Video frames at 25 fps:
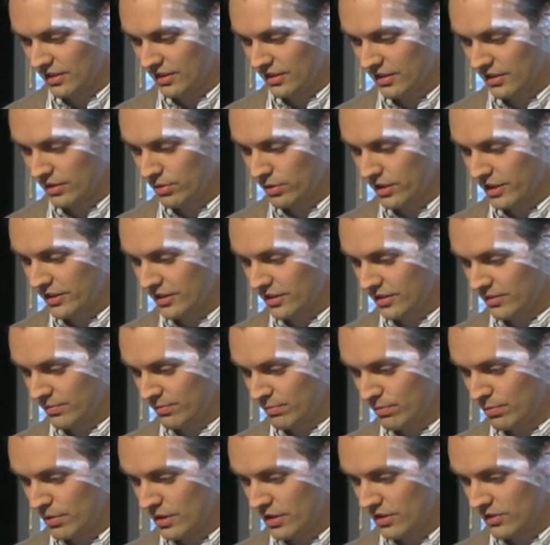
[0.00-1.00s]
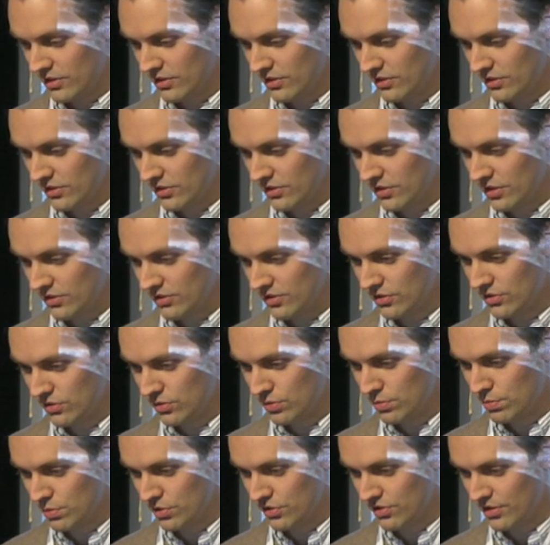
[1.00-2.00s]
quick, but just a
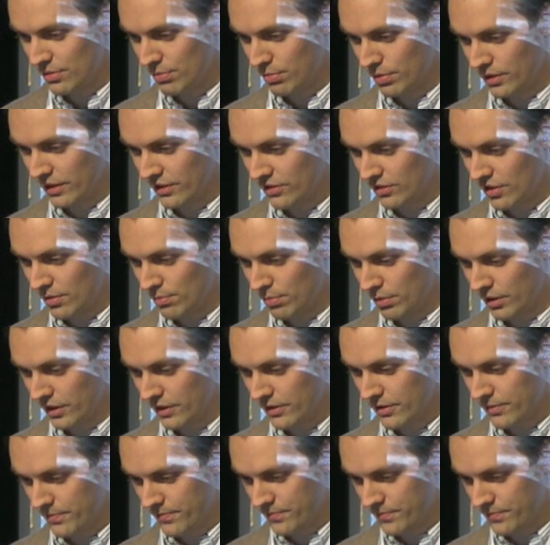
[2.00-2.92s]
super simple example here.